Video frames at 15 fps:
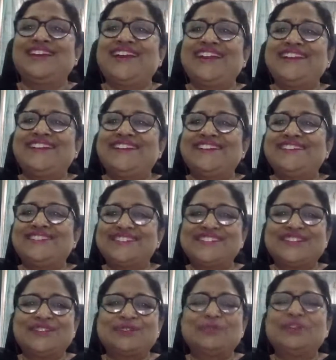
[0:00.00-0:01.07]
and,
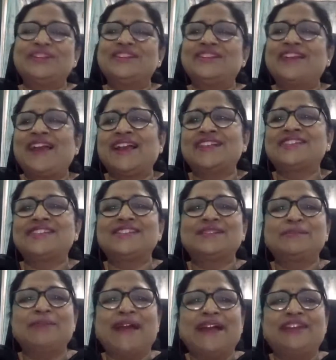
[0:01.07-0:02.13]
as I told, it acts
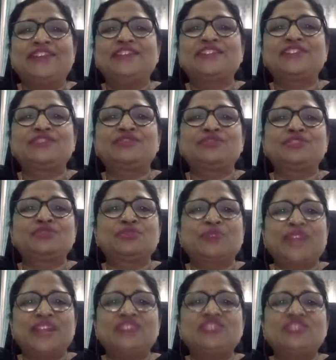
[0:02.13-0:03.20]
as a barrier to
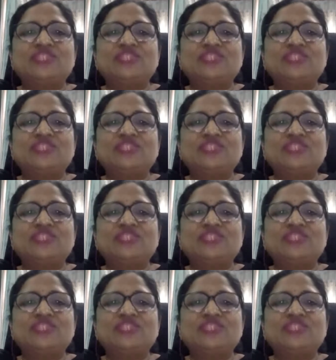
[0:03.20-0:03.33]
enter